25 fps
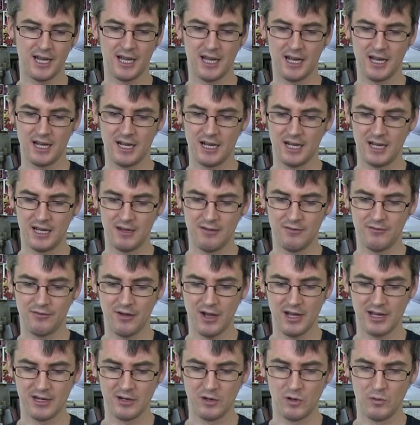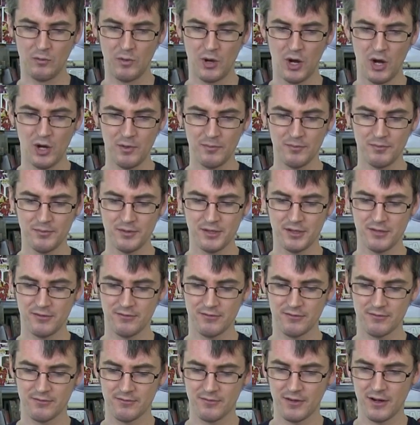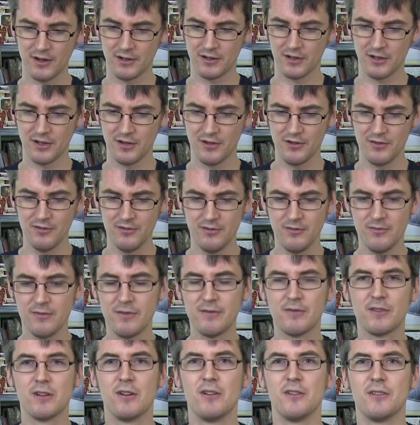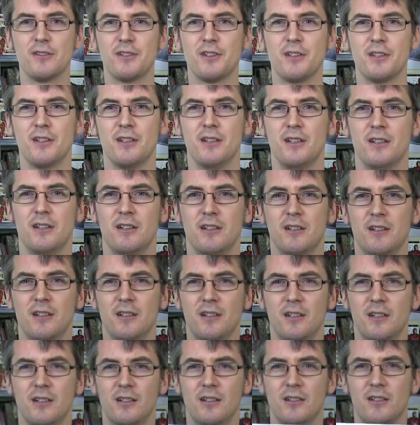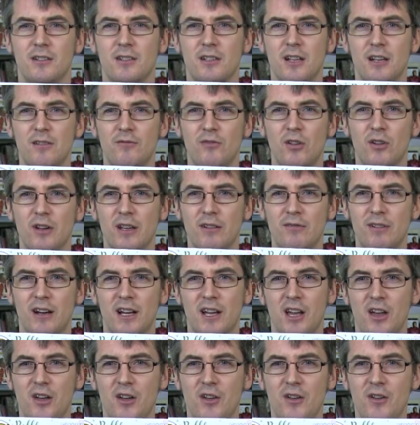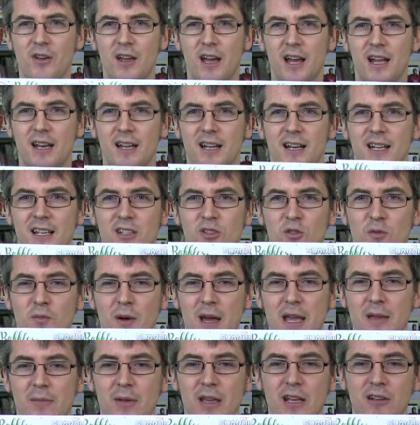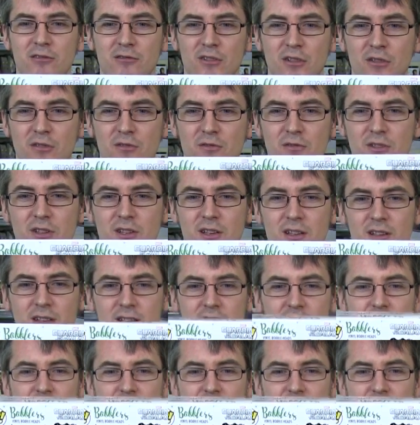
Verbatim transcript: uh, Vinyl Pops from Funko. We've got, looks like Rocket Raccoon and a little baby Groot.